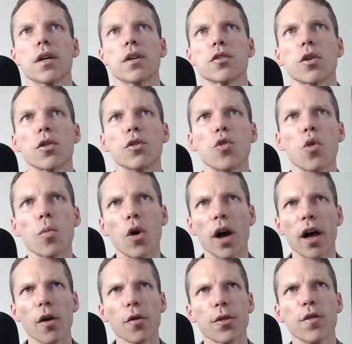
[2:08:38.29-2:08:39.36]
So the normal
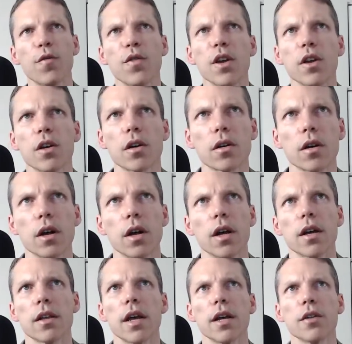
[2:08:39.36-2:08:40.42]
healthy fear
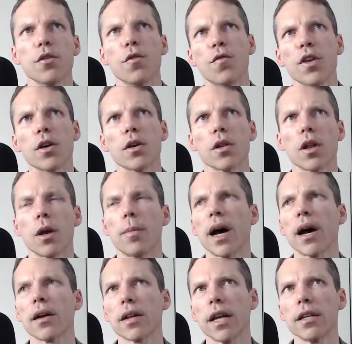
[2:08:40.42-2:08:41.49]
that you feel
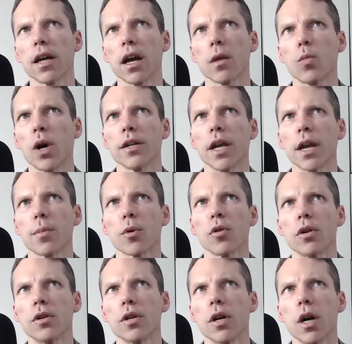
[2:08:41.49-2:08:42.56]
about a non-white
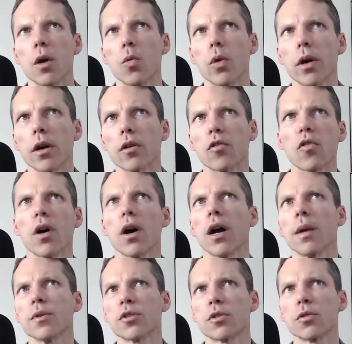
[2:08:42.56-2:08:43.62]
neighborhood where
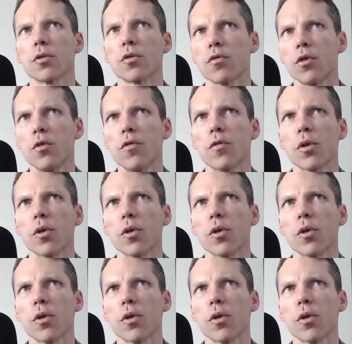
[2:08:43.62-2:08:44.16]
crime is through the roof,